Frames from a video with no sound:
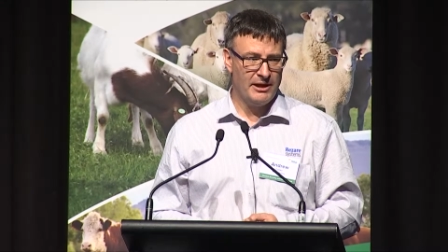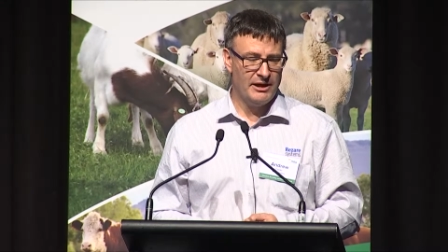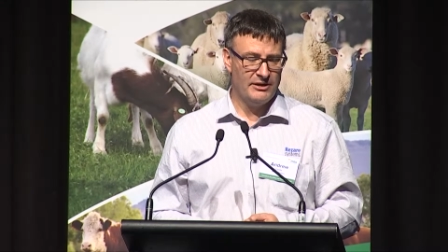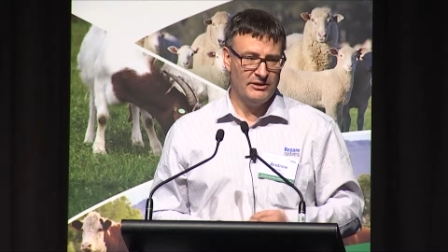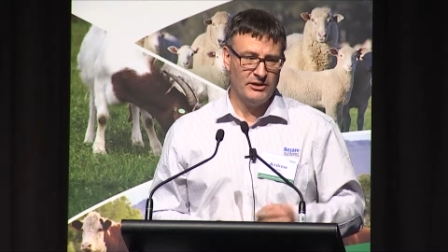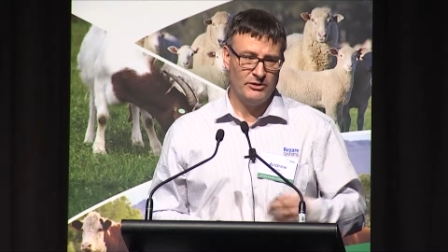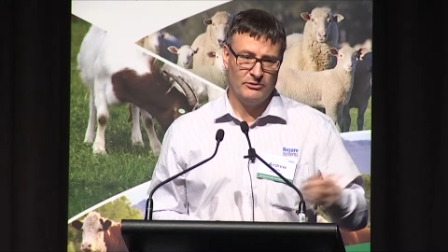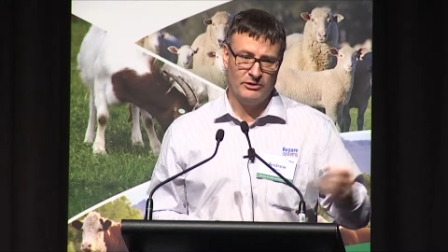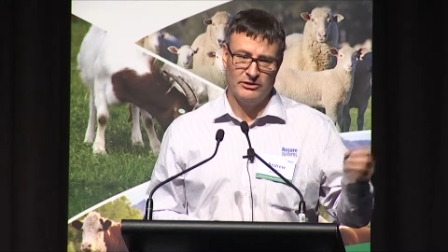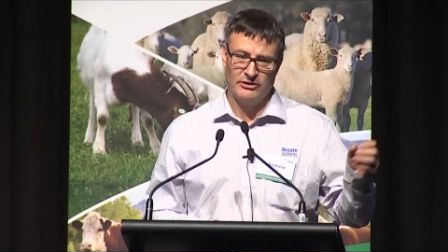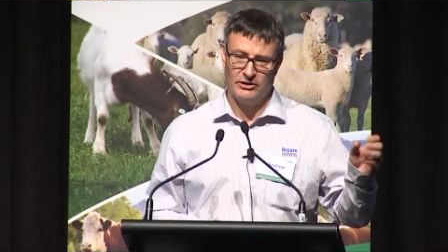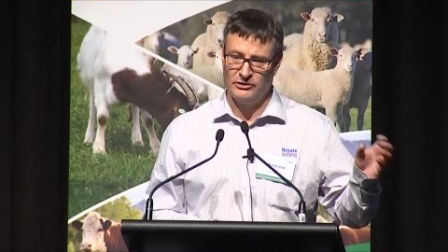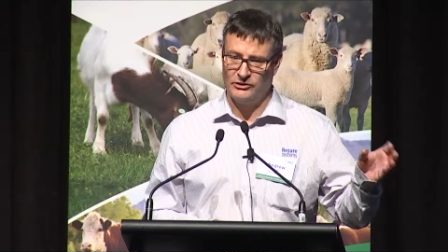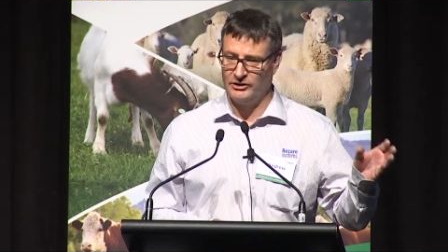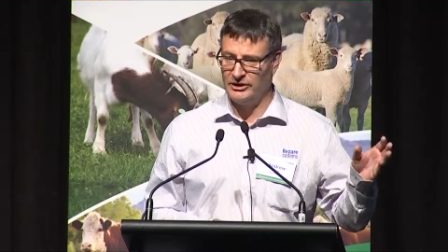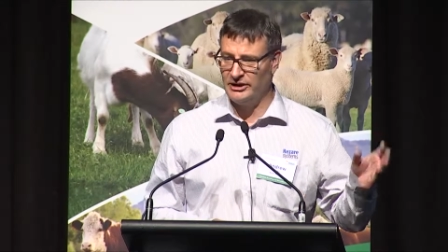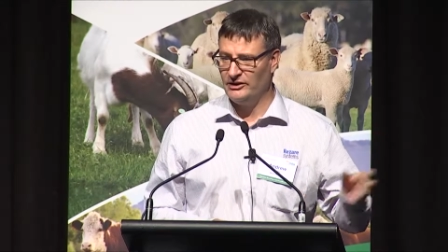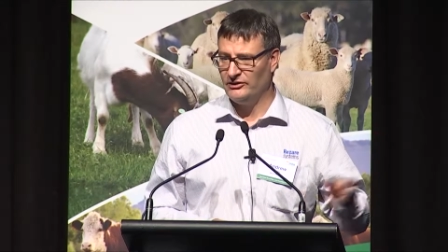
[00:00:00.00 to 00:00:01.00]
And there were
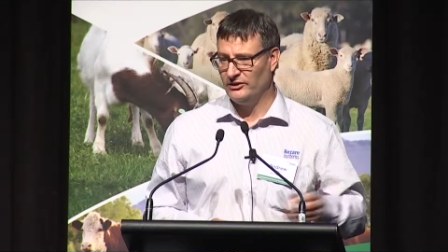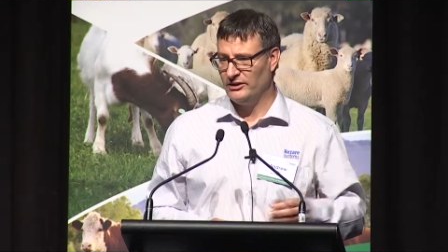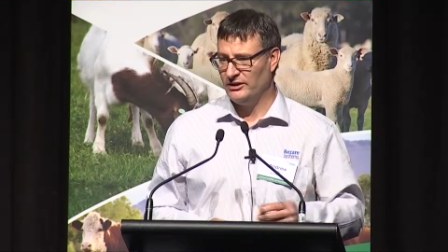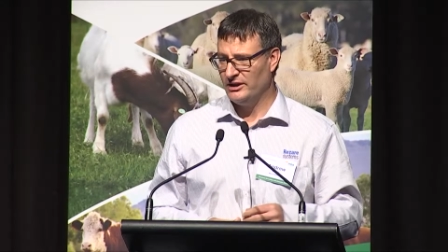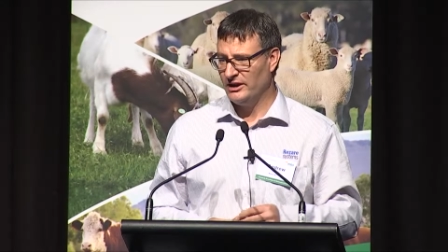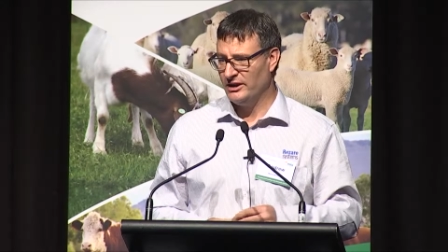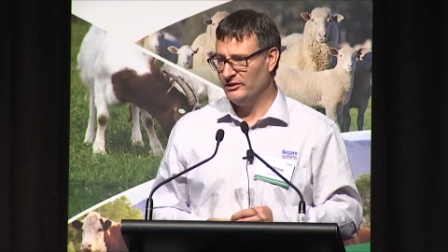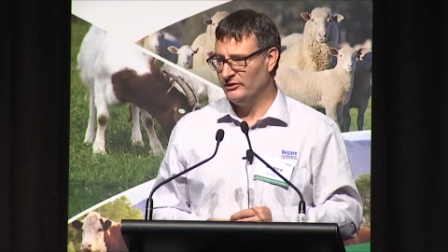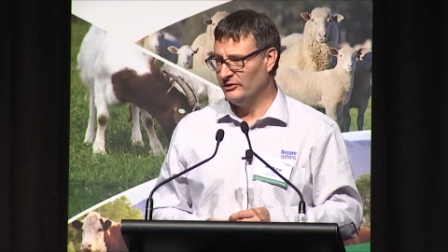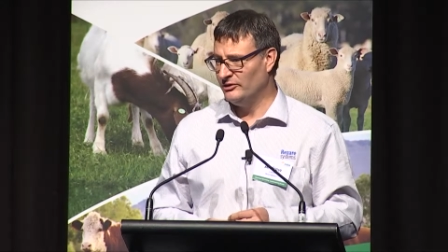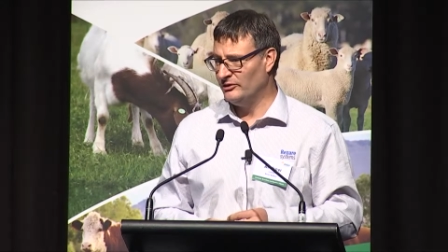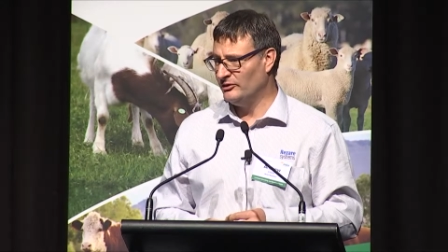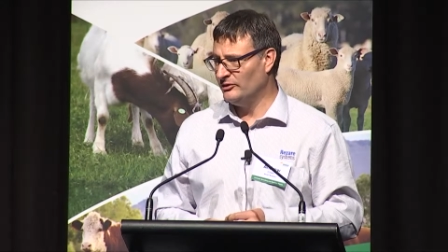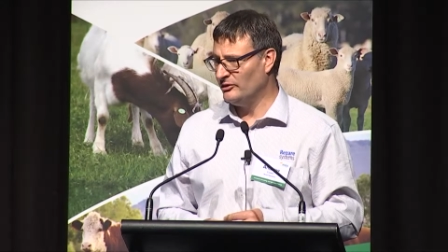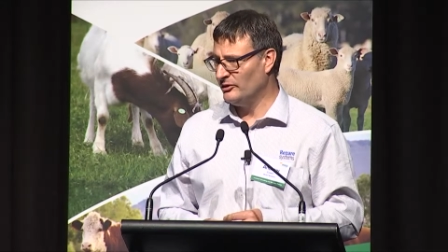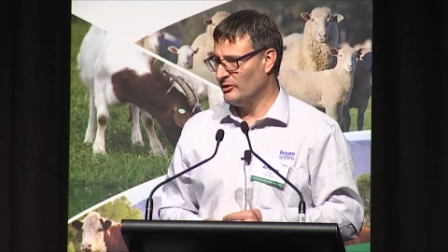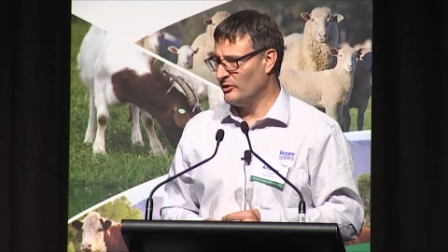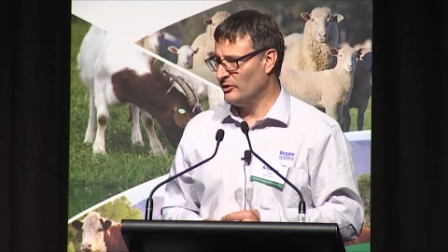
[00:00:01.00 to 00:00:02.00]
those classic
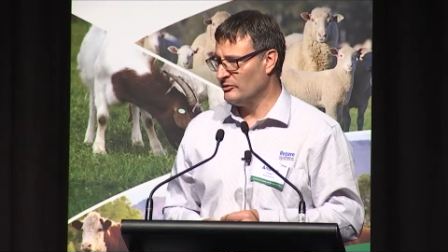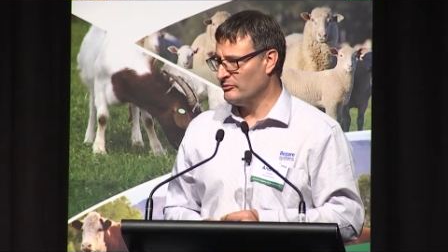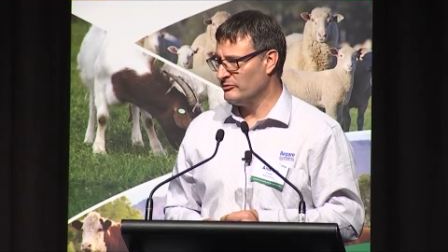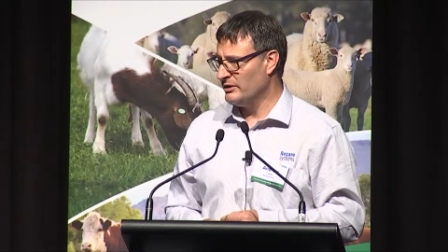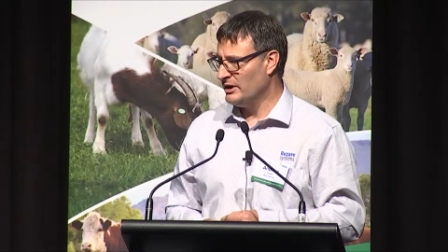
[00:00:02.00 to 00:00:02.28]
cases of